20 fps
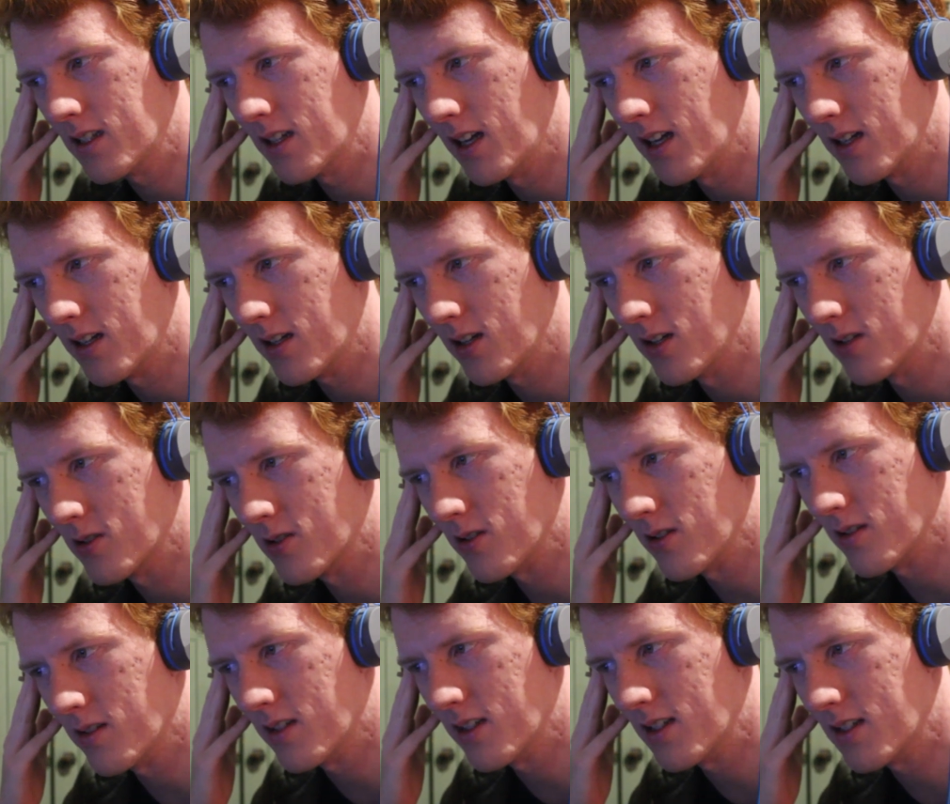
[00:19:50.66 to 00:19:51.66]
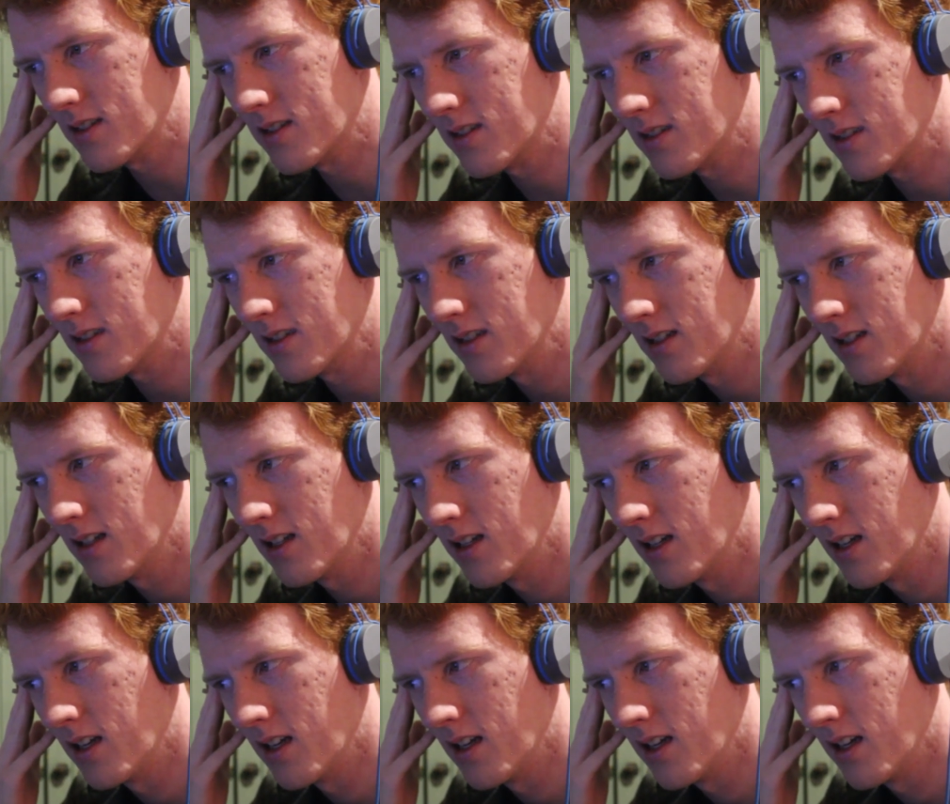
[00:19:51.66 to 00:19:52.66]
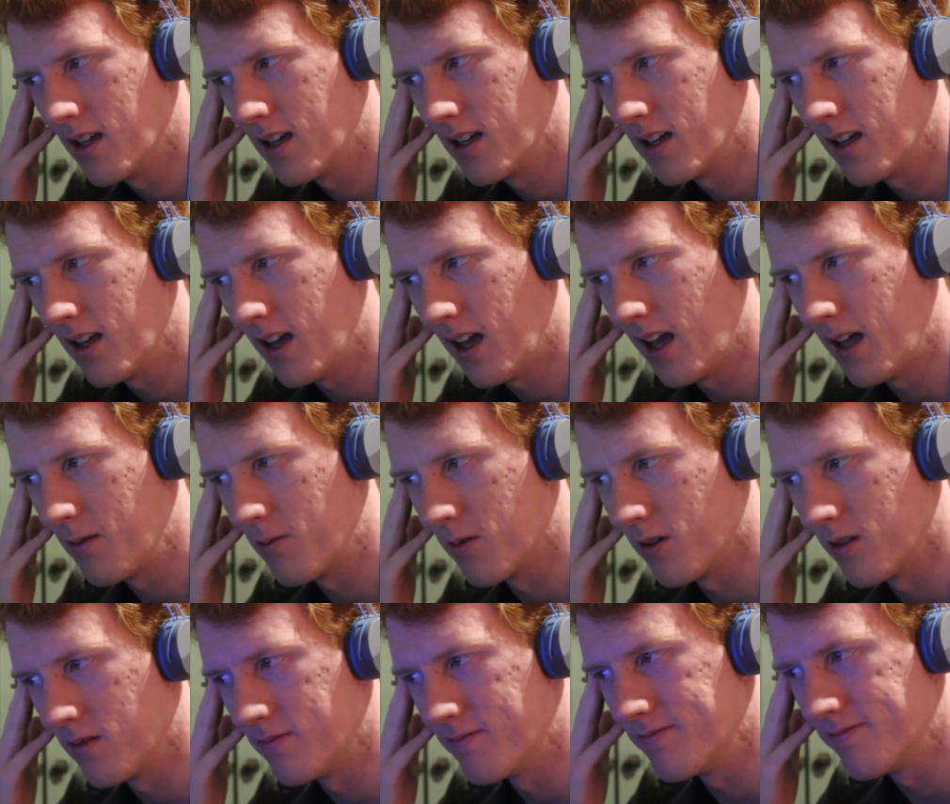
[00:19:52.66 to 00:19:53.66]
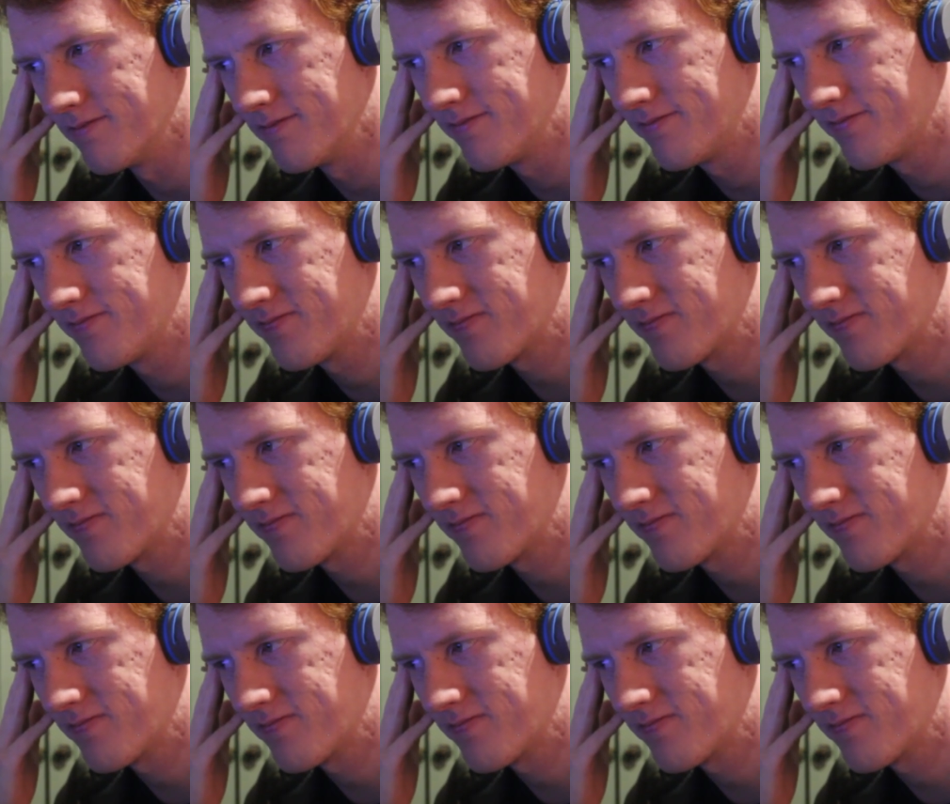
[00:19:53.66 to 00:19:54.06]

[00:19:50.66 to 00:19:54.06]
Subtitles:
can control this and will,